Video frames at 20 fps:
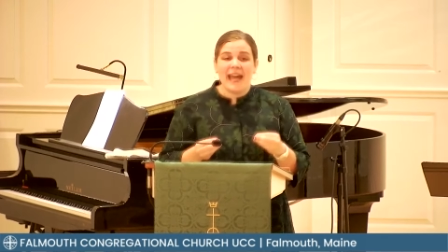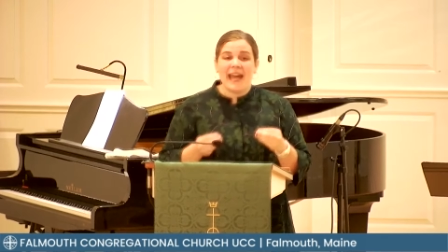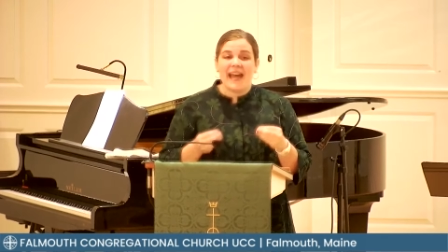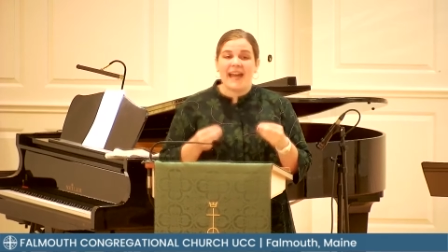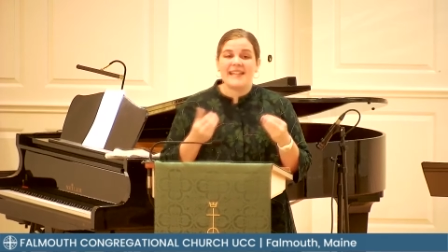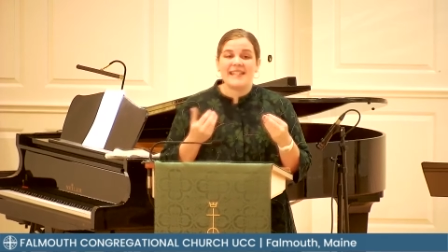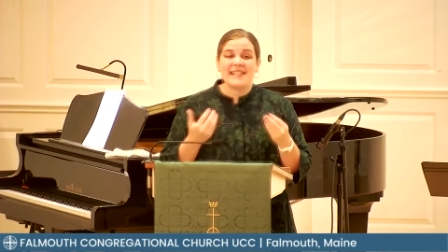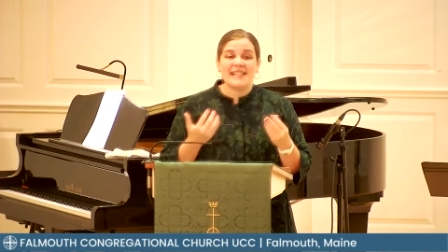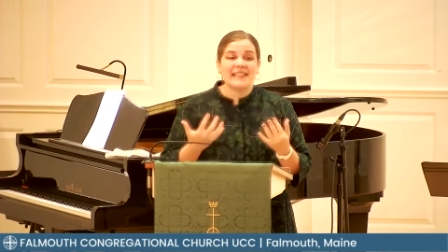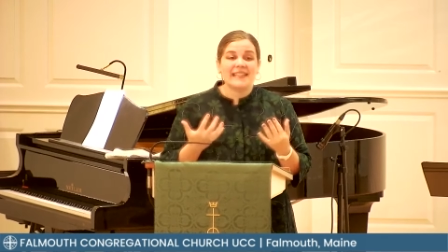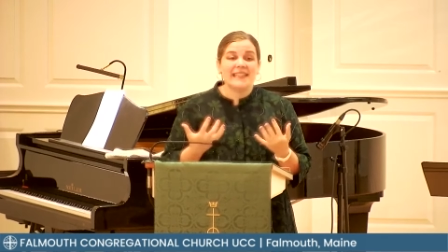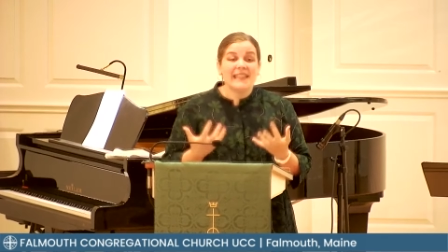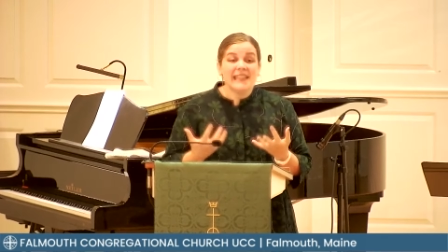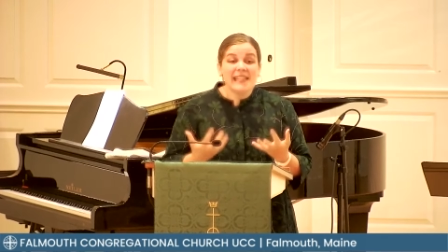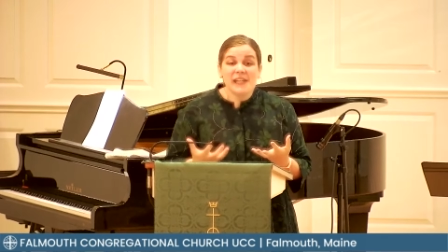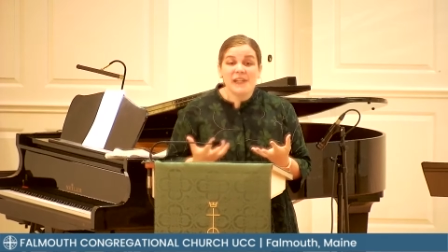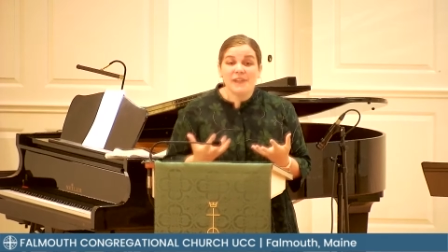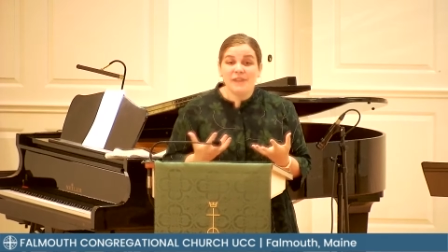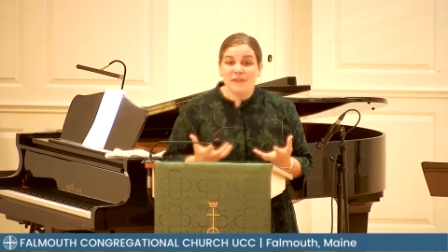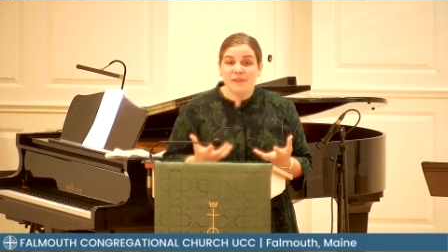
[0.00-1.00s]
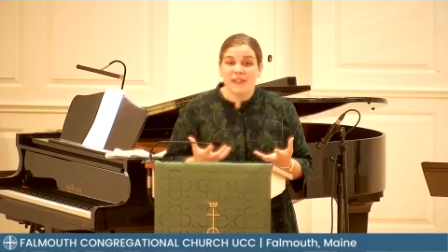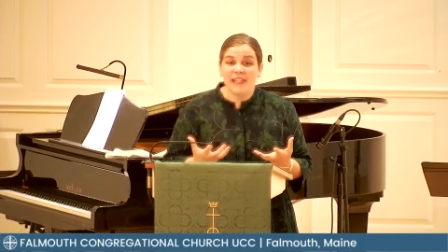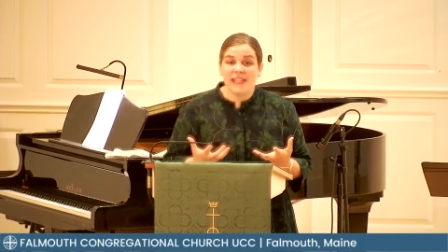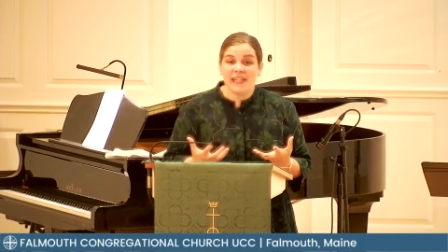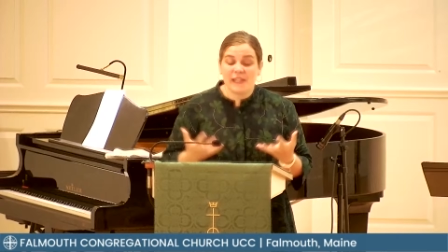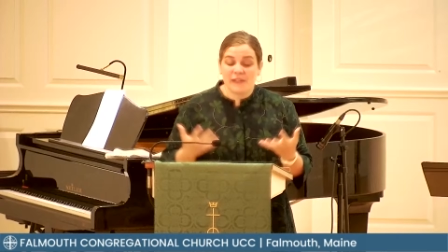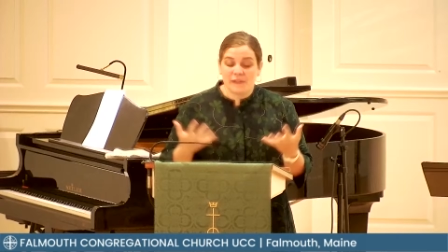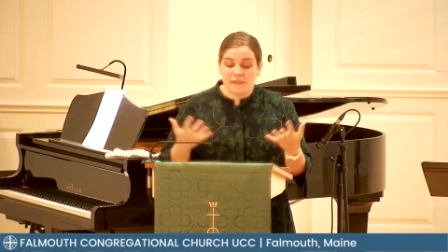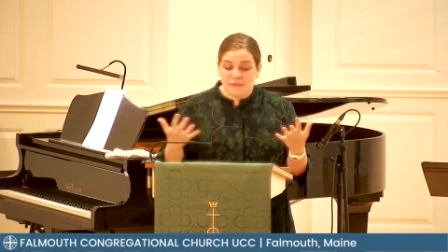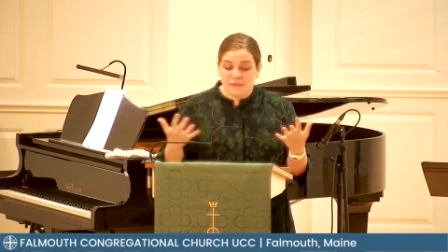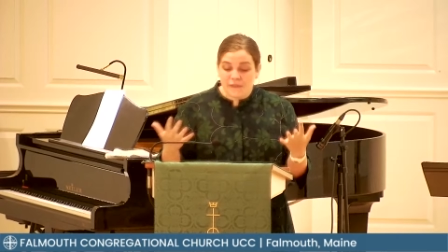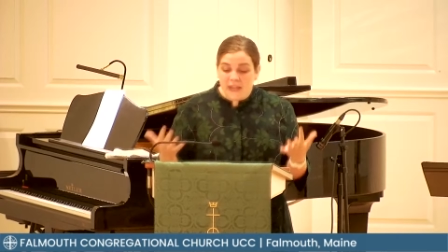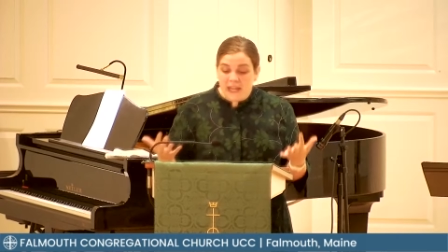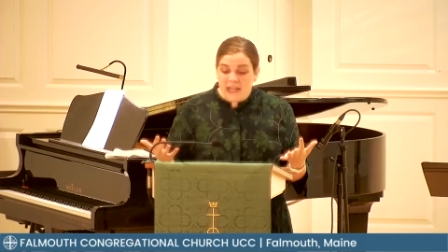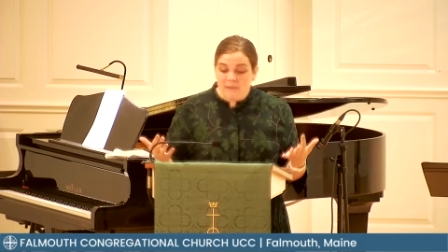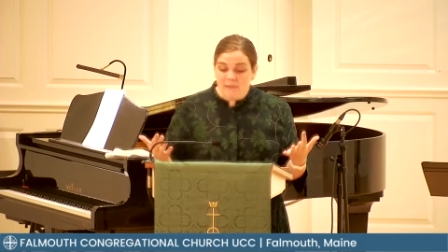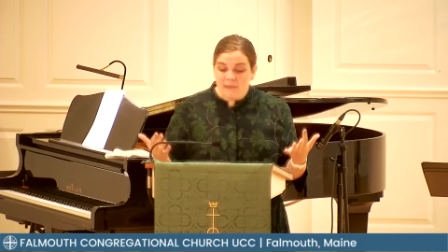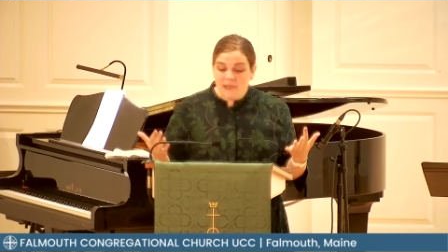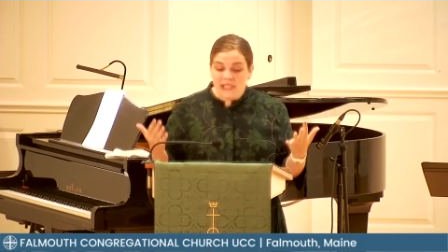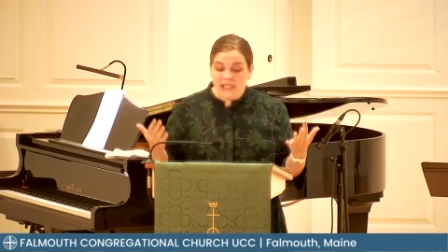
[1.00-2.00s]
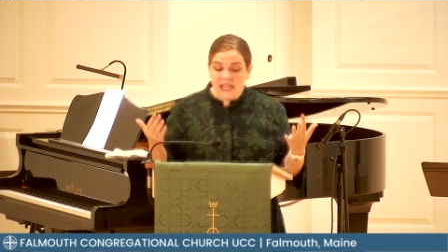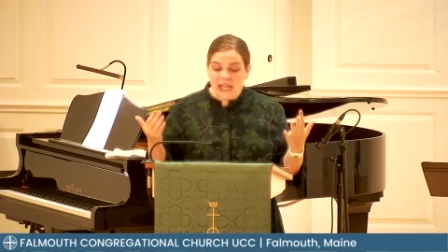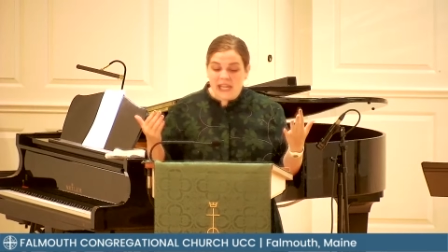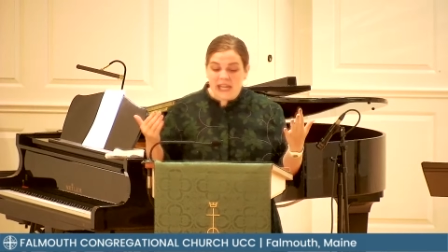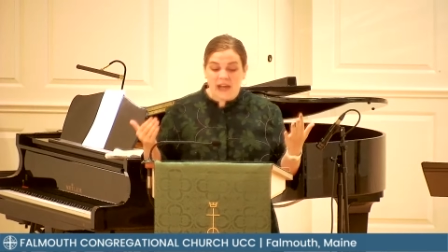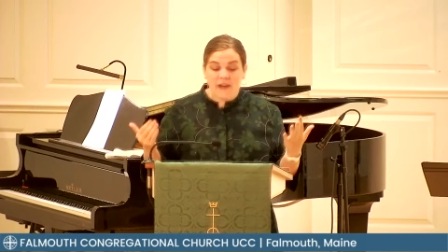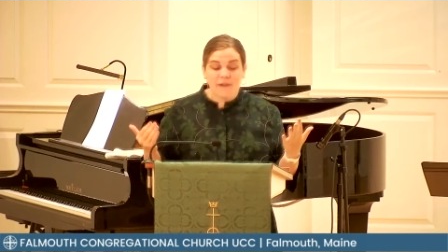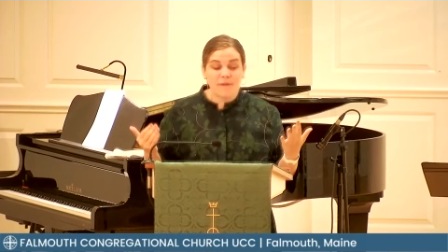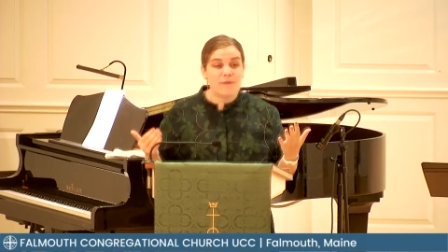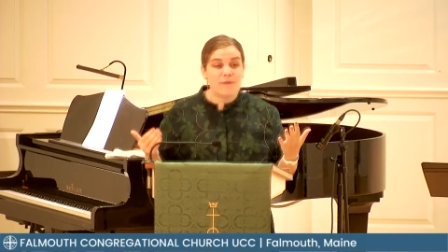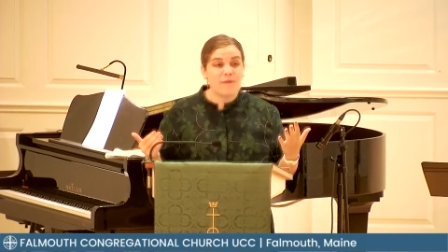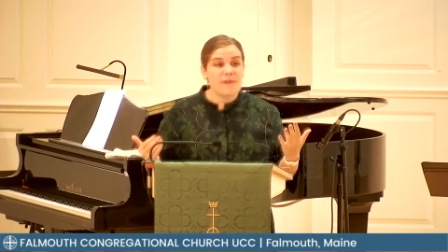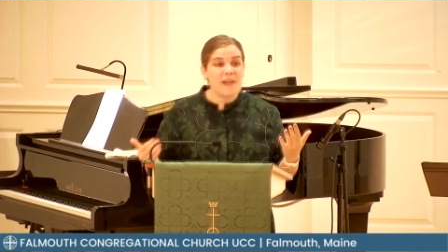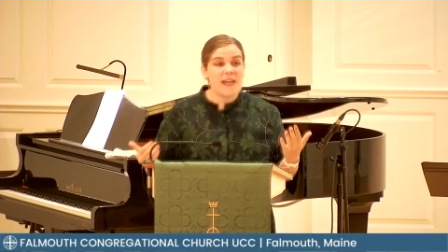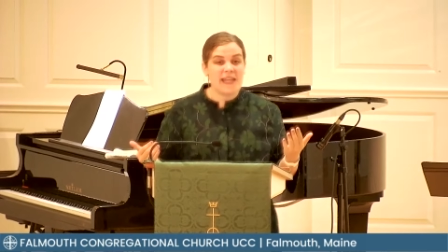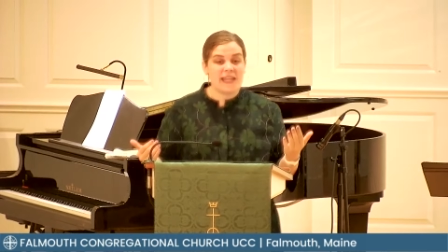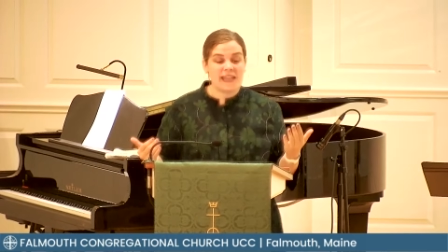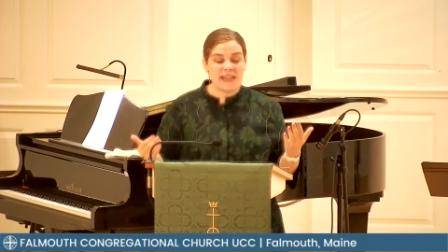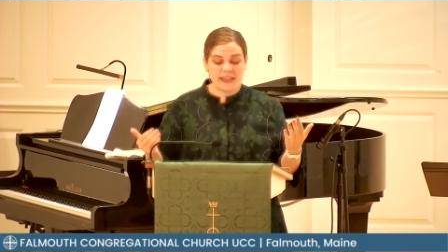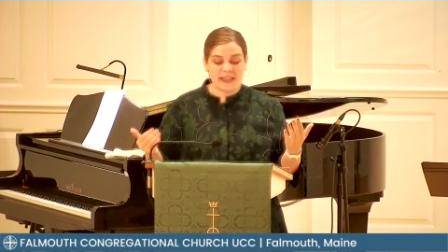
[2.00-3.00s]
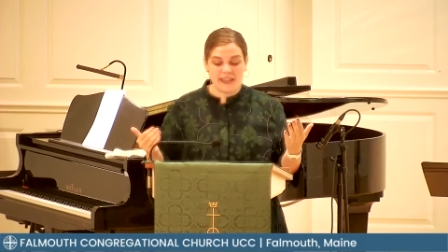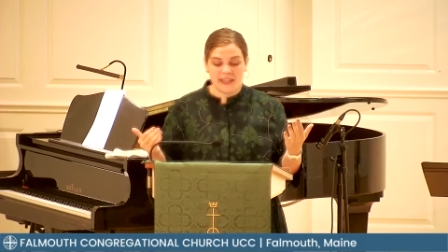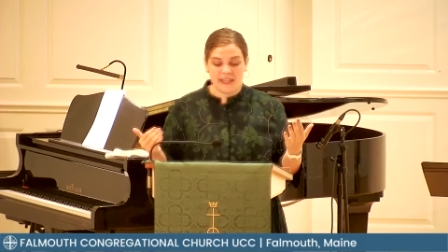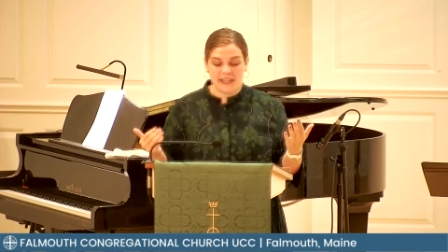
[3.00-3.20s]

and living family of faith,